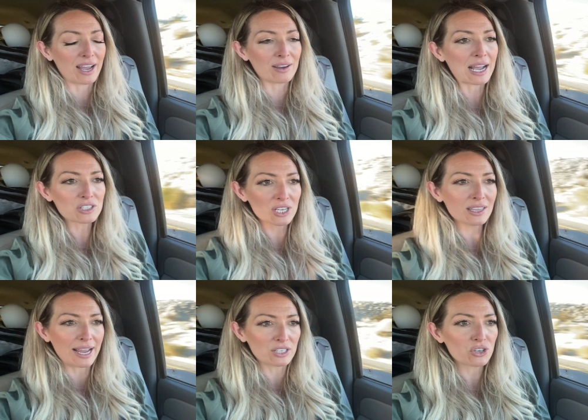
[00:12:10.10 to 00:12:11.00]
actually
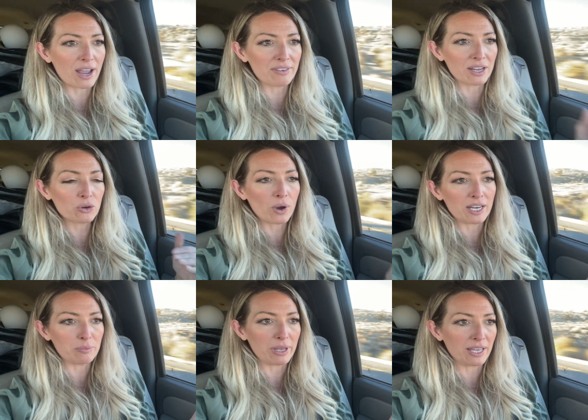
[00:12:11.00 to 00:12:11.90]
like driving quite
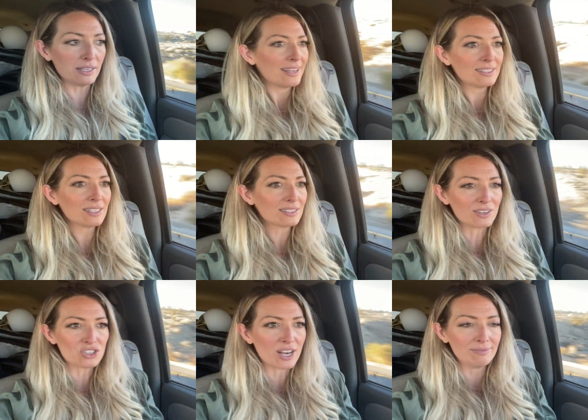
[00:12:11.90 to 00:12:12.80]
a bit. It's the
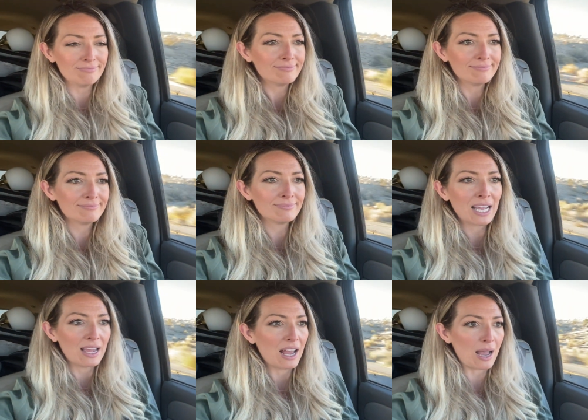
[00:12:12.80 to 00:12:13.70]

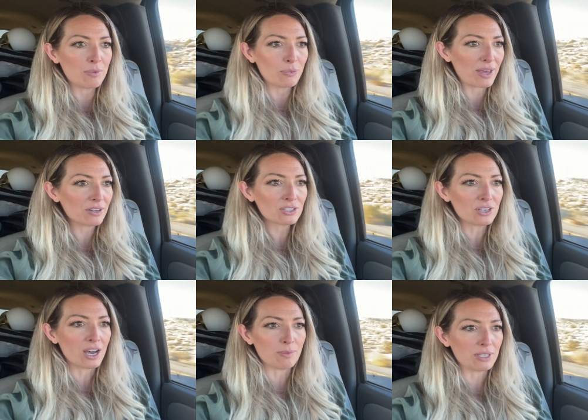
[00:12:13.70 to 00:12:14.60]
sunshine. I'm a weather
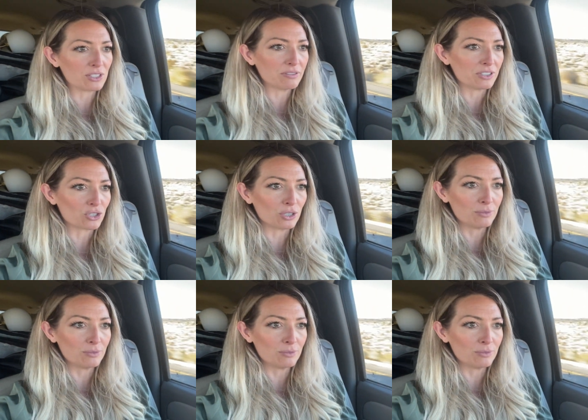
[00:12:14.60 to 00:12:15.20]
snob, it's official.